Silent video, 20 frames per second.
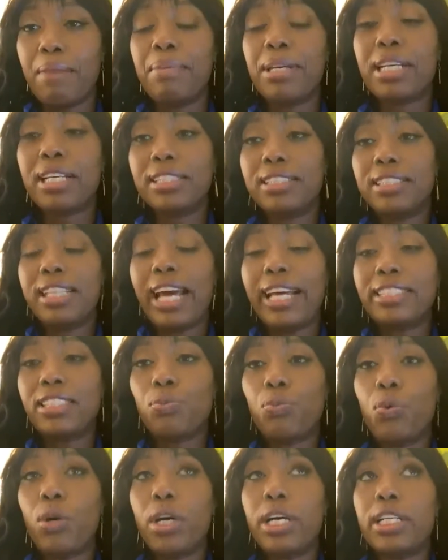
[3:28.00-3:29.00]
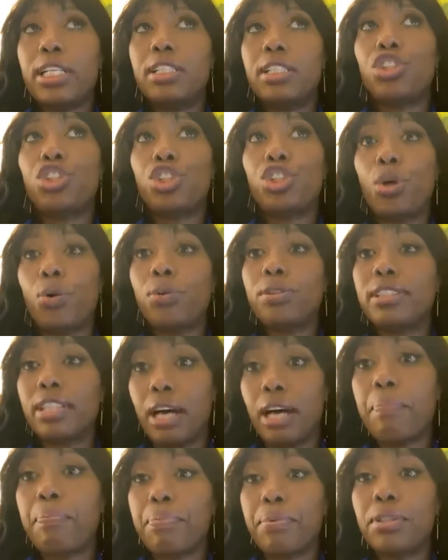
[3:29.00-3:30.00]
Because that's what shows
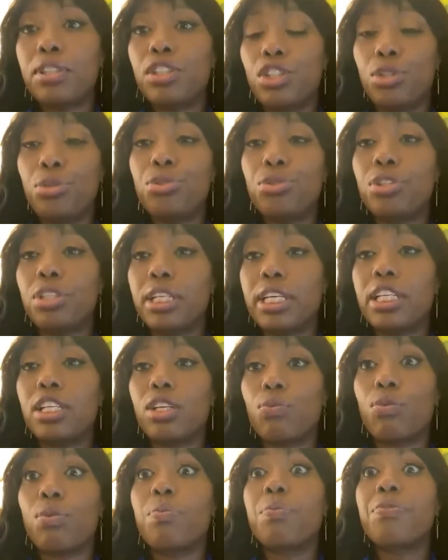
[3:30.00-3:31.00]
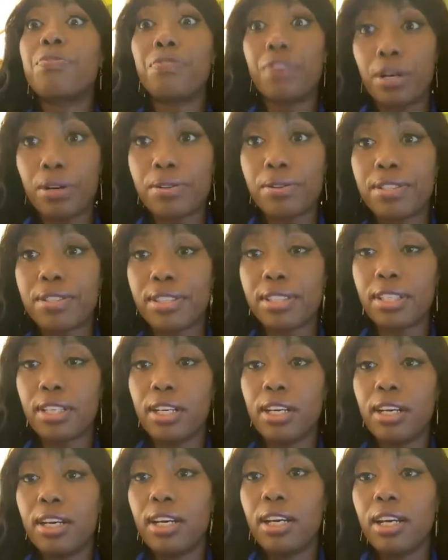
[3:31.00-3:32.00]
up usually in the room first,
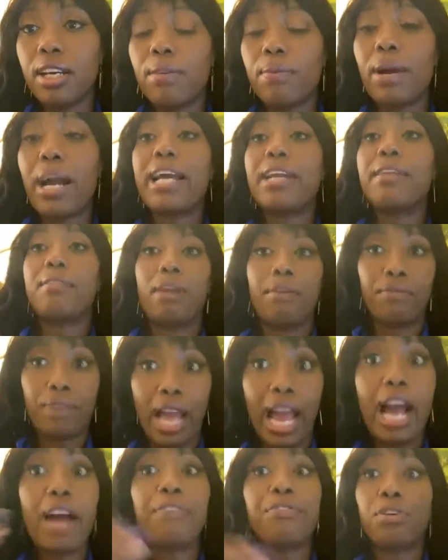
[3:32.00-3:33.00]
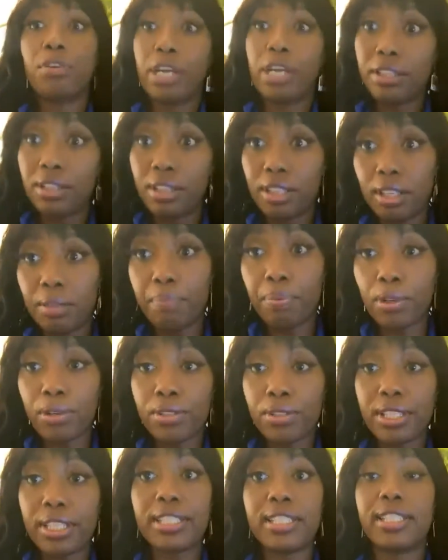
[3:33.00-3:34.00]
right? After the
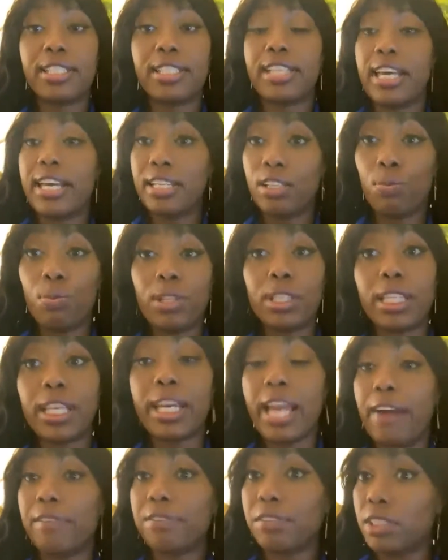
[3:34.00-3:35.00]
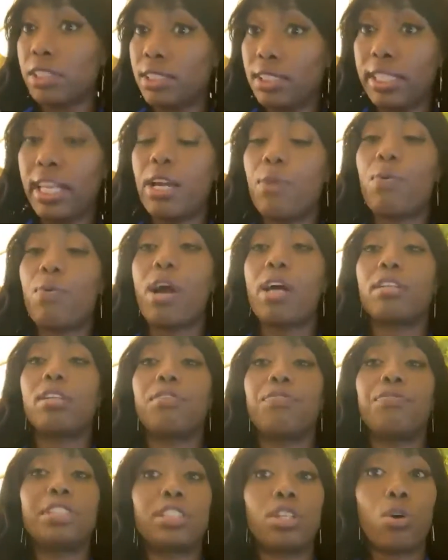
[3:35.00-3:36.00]
person says what they have to say, rather
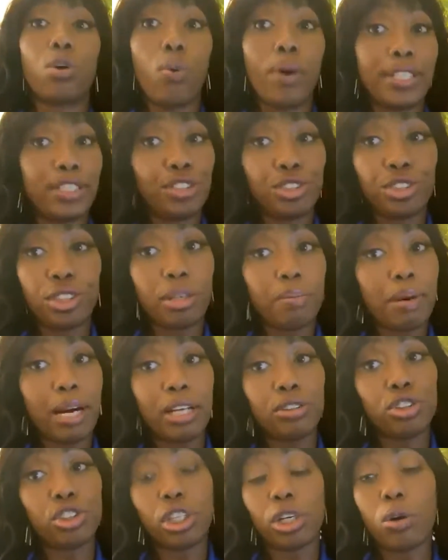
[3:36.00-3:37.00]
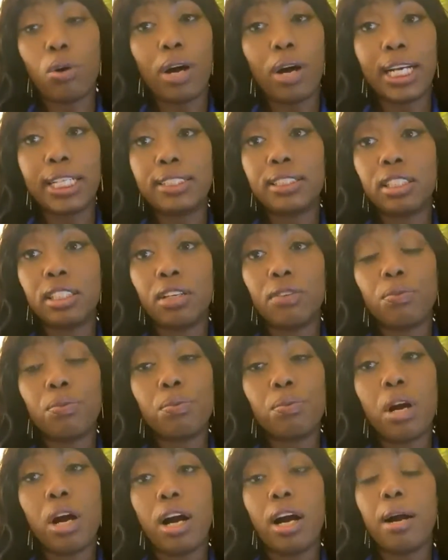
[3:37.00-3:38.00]
if it's a question about the quality
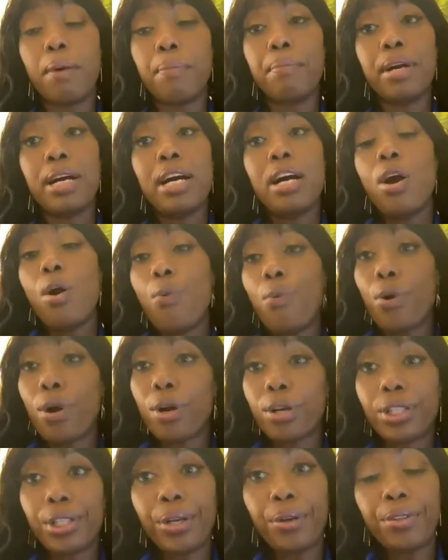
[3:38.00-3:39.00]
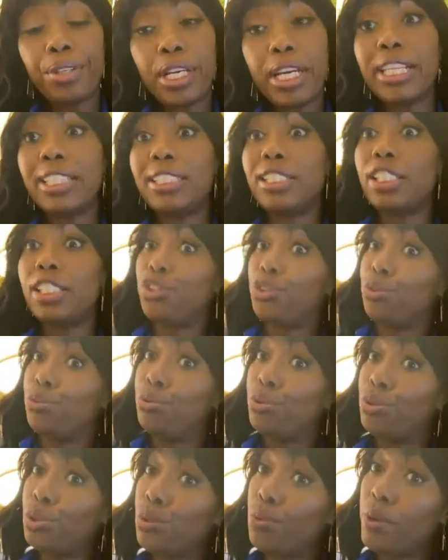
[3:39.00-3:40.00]
of work you did you
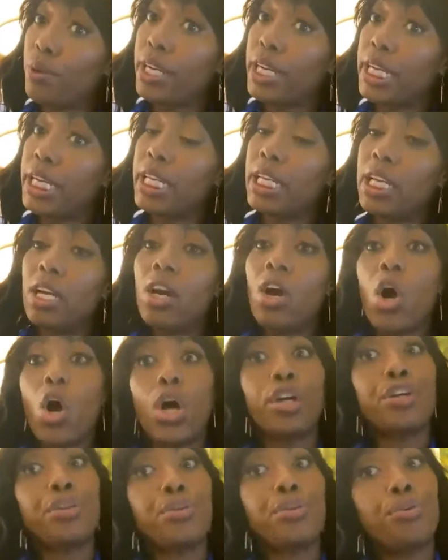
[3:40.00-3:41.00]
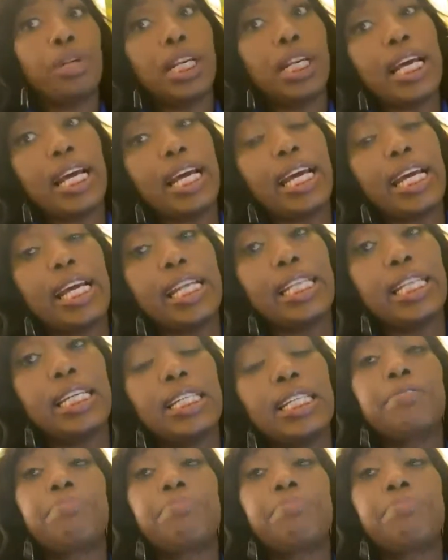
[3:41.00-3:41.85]
do it? Are you late?